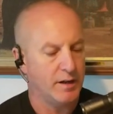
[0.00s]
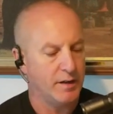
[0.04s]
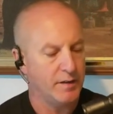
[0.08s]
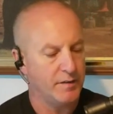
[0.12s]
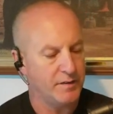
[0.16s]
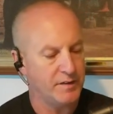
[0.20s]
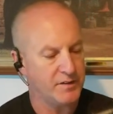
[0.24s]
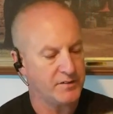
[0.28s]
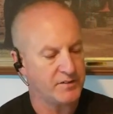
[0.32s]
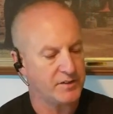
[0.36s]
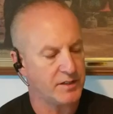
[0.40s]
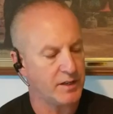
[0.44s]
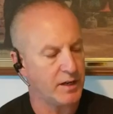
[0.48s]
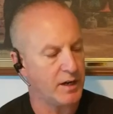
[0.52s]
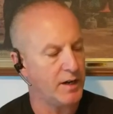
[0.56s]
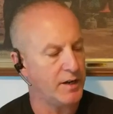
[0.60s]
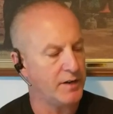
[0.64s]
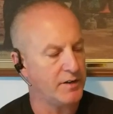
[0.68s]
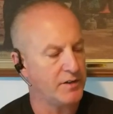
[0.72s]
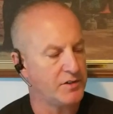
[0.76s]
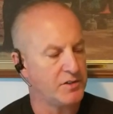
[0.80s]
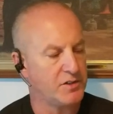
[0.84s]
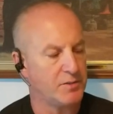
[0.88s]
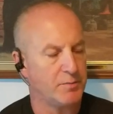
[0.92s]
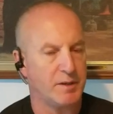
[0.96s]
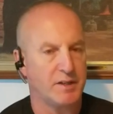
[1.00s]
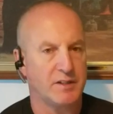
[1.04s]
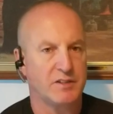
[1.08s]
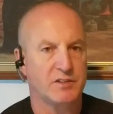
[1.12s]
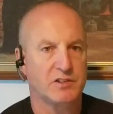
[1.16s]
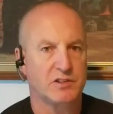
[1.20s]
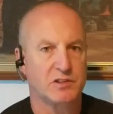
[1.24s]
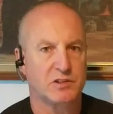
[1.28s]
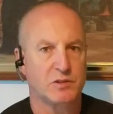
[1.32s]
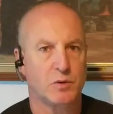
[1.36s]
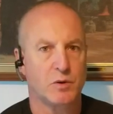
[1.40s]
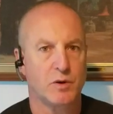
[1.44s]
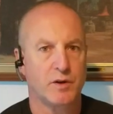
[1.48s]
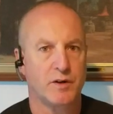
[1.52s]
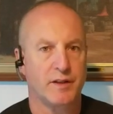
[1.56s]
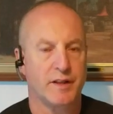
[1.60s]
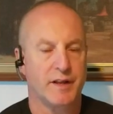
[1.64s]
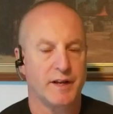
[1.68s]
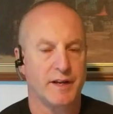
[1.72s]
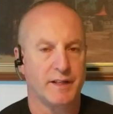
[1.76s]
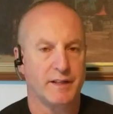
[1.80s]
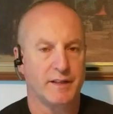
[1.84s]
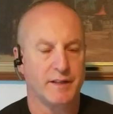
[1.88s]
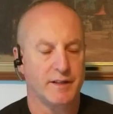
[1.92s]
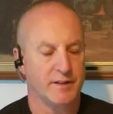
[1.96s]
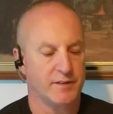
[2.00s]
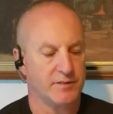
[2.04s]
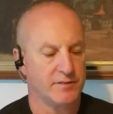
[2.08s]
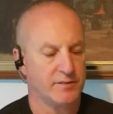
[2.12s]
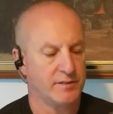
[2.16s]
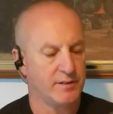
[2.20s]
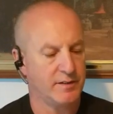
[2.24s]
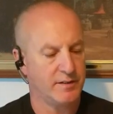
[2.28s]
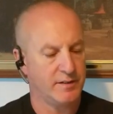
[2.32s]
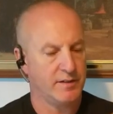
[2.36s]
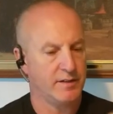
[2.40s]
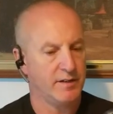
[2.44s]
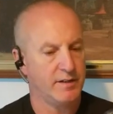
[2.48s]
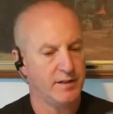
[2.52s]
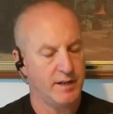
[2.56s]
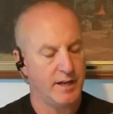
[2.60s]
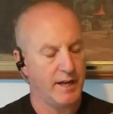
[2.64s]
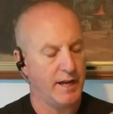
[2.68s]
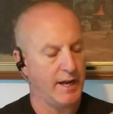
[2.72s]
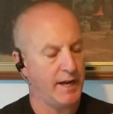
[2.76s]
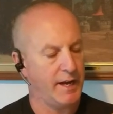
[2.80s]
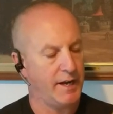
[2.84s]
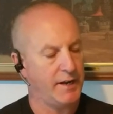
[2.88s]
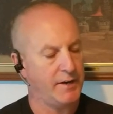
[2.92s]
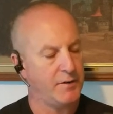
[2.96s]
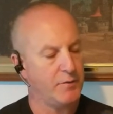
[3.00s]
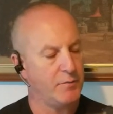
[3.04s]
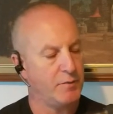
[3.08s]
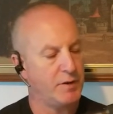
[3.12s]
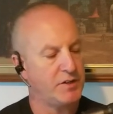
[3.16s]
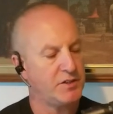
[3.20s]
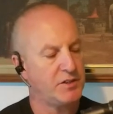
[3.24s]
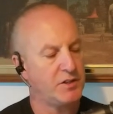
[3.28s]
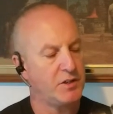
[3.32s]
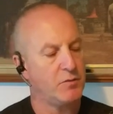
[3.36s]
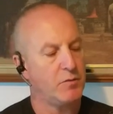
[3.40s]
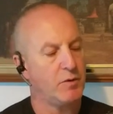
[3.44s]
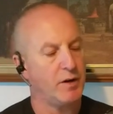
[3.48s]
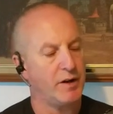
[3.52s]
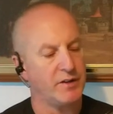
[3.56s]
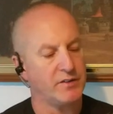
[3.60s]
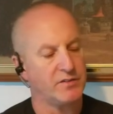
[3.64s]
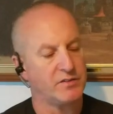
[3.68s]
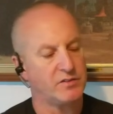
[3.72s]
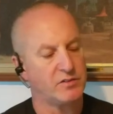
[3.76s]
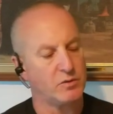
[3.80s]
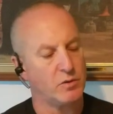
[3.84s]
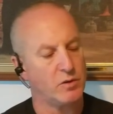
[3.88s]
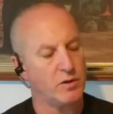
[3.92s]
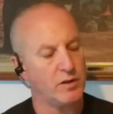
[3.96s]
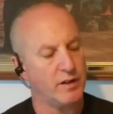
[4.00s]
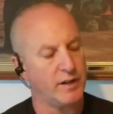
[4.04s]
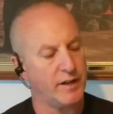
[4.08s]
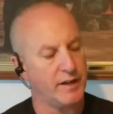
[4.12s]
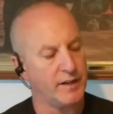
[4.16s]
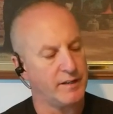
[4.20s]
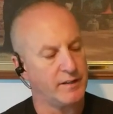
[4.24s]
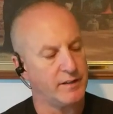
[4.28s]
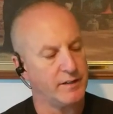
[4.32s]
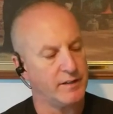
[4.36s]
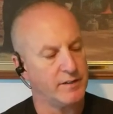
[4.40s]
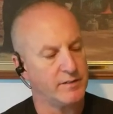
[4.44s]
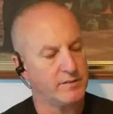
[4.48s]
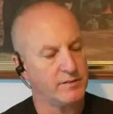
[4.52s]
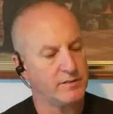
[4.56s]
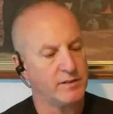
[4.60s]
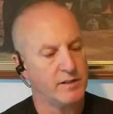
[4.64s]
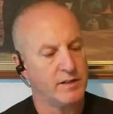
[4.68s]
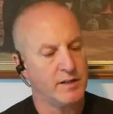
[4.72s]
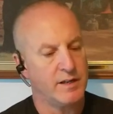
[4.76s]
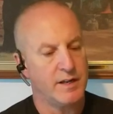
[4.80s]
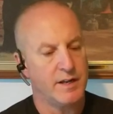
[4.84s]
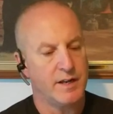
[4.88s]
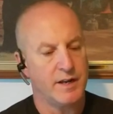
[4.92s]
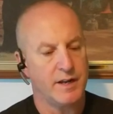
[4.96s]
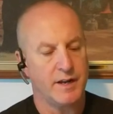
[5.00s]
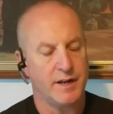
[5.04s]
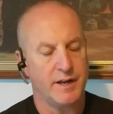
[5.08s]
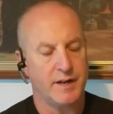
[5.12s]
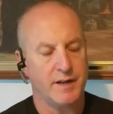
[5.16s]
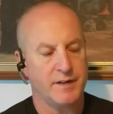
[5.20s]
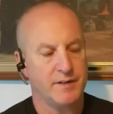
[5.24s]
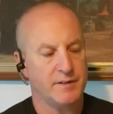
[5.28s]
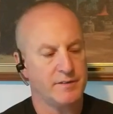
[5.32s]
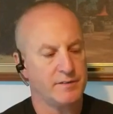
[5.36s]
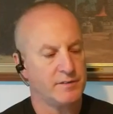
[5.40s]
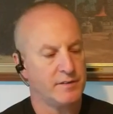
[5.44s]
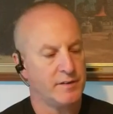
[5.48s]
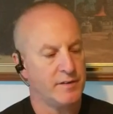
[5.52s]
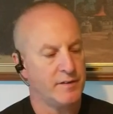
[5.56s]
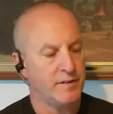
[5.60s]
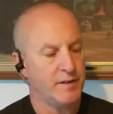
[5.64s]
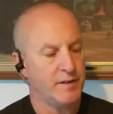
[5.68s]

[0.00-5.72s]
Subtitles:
this gun should be stored like this. And the reason you want it stored like this is